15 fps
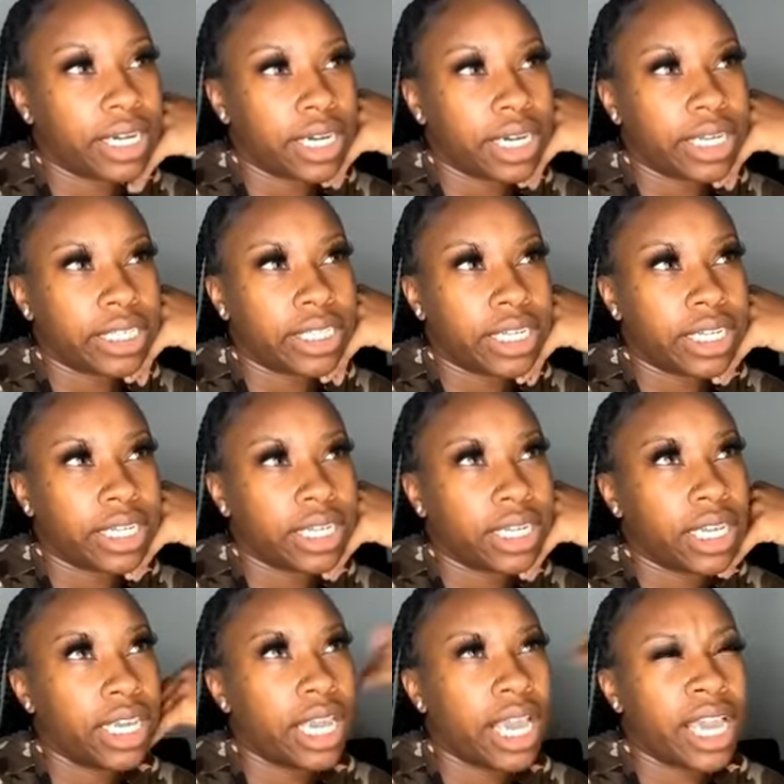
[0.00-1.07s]
And then he
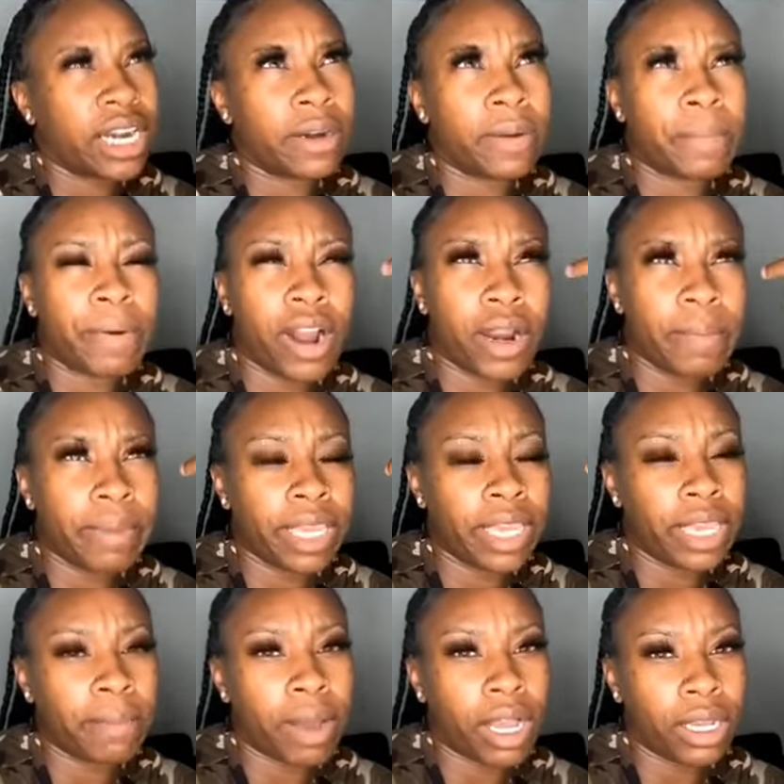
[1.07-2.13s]
had an apartment in
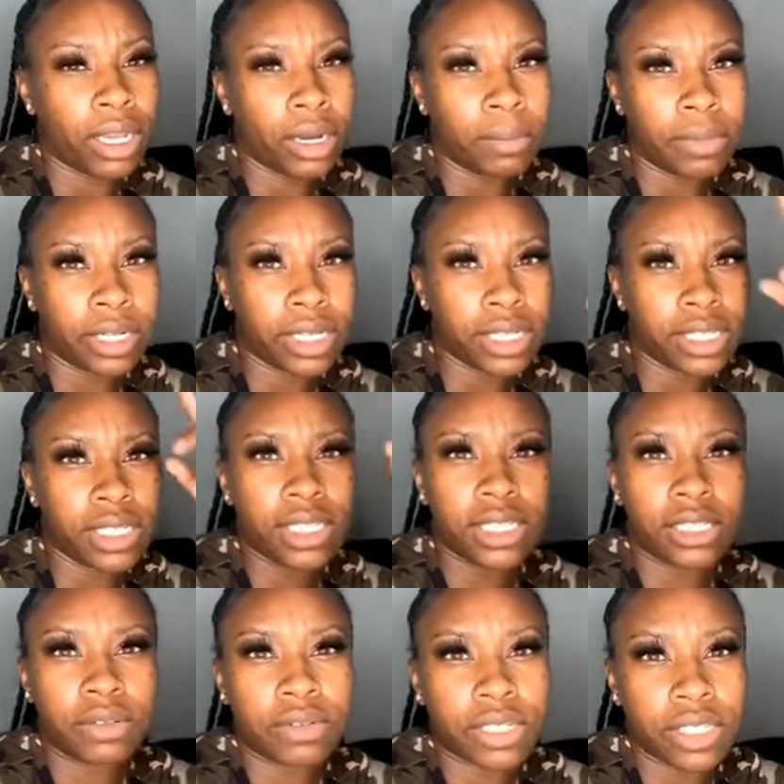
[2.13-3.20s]
Montgomery because he's in the
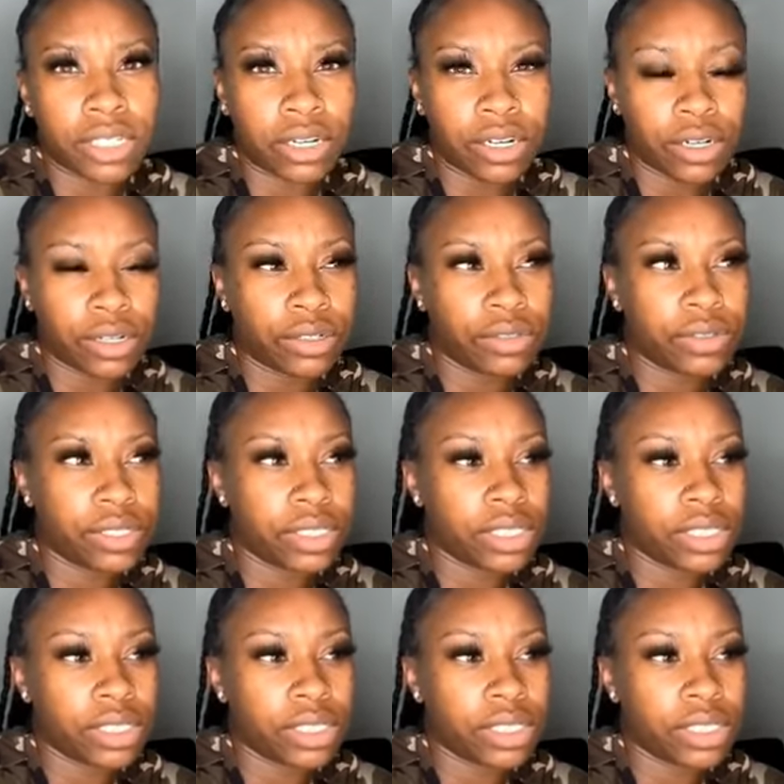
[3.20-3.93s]
reserves.